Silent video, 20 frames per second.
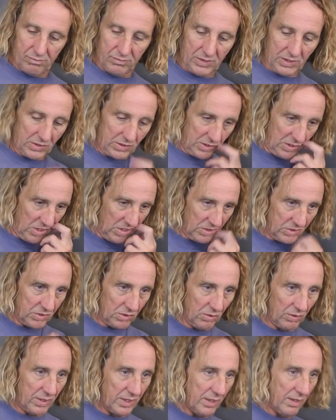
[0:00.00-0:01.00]
this
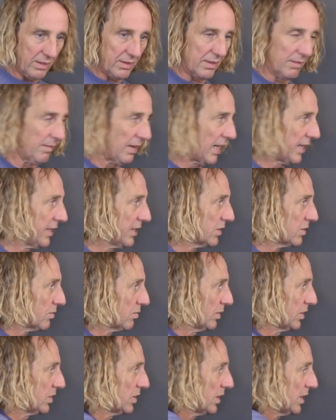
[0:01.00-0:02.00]
console here, the
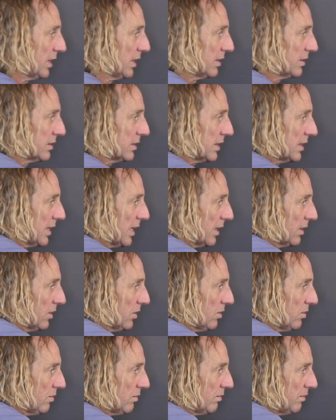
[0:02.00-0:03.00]
Midas, which is the
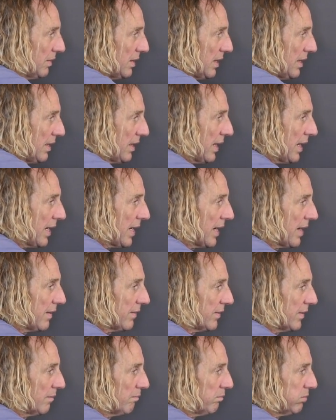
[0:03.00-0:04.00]
yellow,
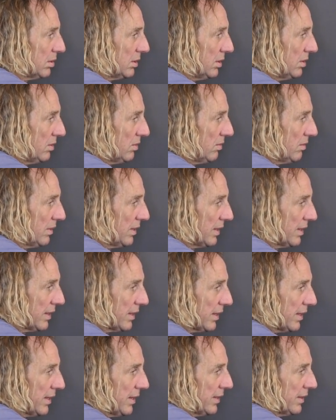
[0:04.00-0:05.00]
and the blue
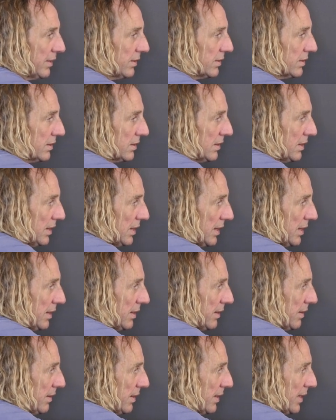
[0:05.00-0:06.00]
is
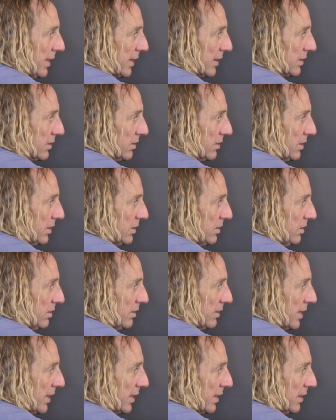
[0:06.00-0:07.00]
the
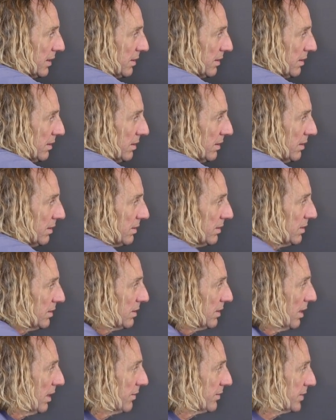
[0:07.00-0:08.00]
X32. And I can
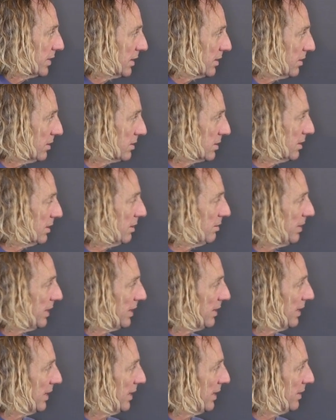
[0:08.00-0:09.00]
offset those a little
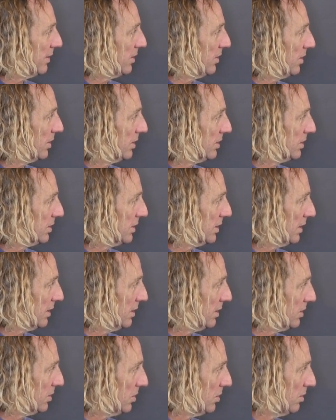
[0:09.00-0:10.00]
bit, and you can see
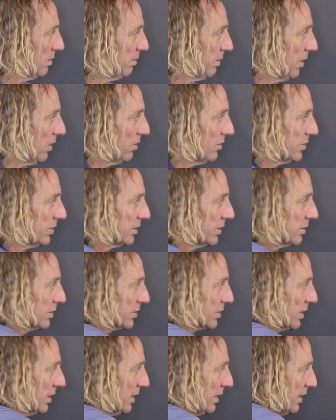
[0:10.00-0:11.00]
the two
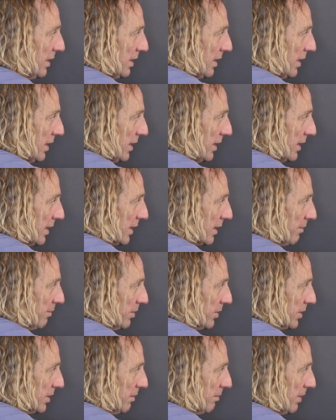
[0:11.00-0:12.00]
pulses. And I can
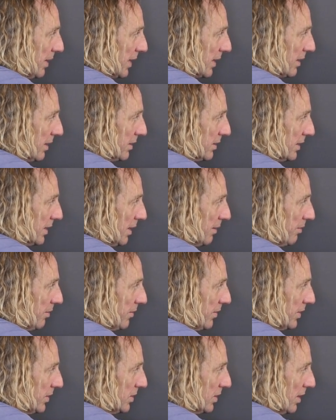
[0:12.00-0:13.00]
put them back on top
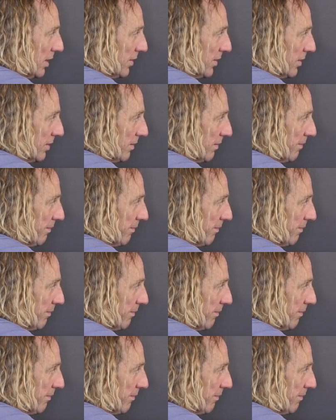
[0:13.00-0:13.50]
of each other